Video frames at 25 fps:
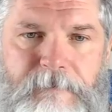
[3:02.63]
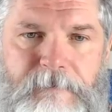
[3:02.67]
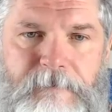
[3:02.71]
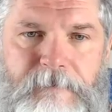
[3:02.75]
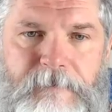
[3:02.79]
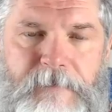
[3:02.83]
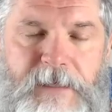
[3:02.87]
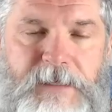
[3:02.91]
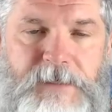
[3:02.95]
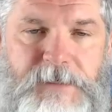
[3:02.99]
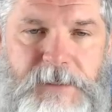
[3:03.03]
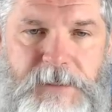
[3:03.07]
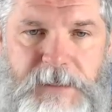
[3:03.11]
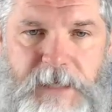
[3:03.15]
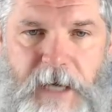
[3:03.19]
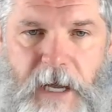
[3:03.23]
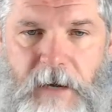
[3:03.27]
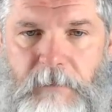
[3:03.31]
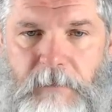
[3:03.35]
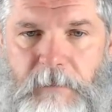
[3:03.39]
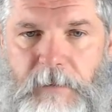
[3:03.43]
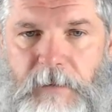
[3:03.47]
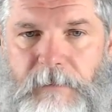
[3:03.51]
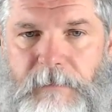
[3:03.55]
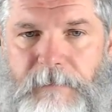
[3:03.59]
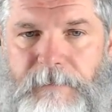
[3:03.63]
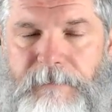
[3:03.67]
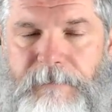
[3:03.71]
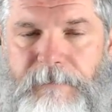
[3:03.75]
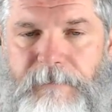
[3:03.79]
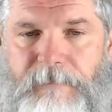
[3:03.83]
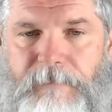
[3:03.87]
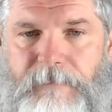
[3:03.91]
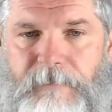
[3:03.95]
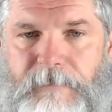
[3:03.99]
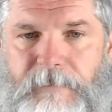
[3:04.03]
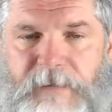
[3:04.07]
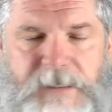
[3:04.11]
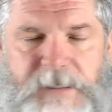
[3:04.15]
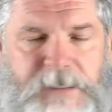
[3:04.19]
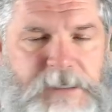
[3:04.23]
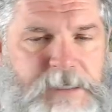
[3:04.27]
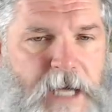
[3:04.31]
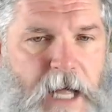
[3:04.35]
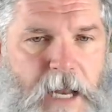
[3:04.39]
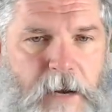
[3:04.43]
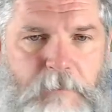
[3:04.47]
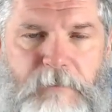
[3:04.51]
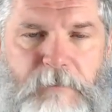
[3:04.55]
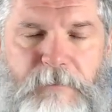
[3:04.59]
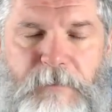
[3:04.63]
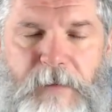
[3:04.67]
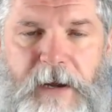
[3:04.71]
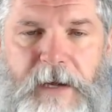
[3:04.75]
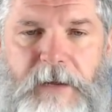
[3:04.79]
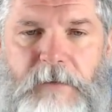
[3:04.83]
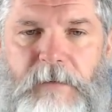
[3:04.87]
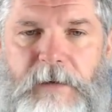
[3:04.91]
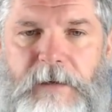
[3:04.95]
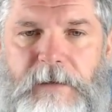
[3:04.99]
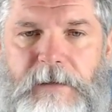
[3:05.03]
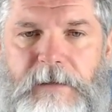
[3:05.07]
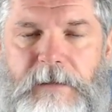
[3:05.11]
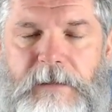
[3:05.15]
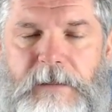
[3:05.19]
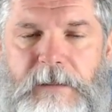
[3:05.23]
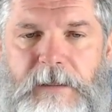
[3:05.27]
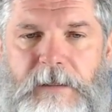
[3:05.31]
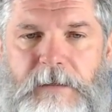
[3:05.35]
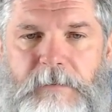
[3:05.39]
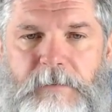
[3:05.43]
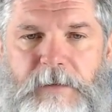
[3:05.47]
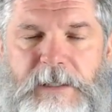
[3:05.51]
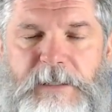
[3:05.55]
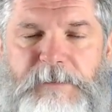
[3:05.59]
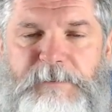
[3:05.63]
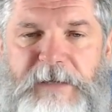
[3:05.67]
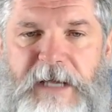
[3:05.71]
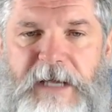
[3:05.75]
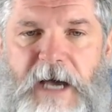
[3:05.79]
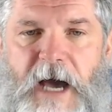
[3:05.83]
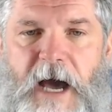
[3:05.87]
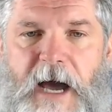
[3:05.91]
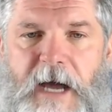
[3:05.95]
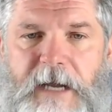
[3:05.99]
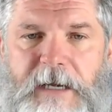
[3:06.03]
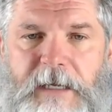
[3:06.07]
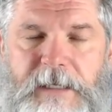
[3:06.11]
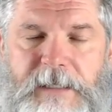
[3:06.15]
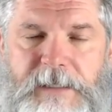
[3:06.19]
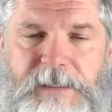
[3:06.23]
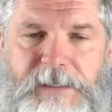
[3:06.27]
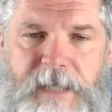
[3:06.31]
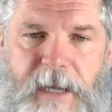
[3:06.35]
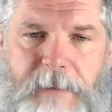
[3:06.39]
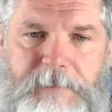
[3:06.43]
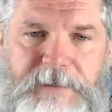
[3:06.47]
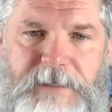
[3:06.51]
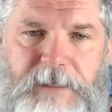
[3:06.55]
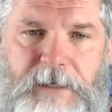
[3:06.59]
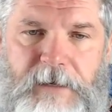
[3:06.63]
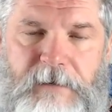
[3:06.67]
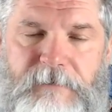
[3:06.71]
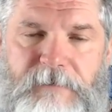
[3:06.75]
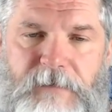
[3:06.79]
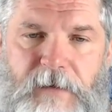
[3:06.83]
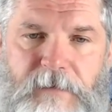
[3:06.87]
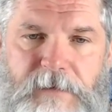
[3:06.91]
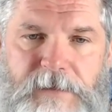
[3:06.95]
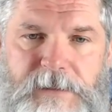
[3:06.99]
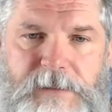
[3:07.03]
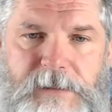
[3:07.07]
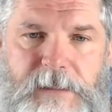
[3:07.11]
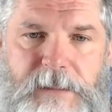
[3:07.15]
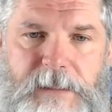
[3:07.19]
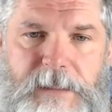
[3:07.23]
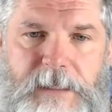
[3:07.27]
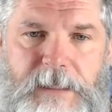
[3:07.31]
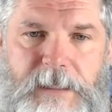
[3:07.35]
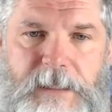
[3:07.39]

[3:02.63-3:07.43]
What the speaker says: is intolerable. It's intolerable for anyone, but it's beyond conception here, folks.